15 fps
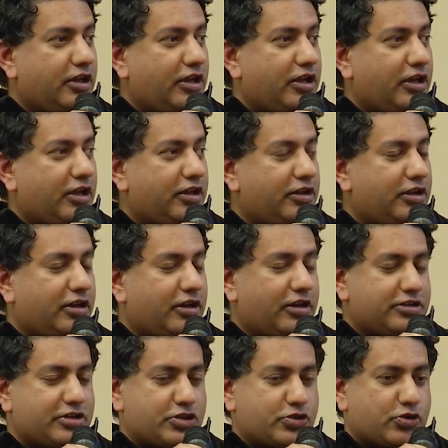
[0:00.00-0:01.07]
And
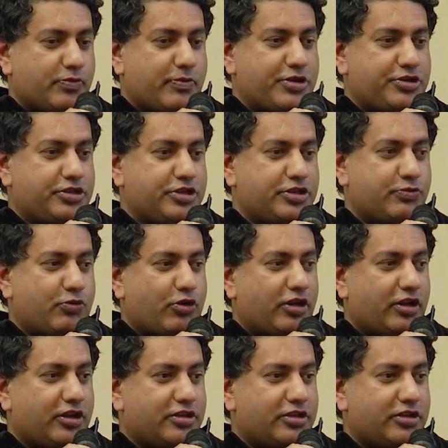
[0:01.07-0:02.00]
as I sort of mentioned this morning,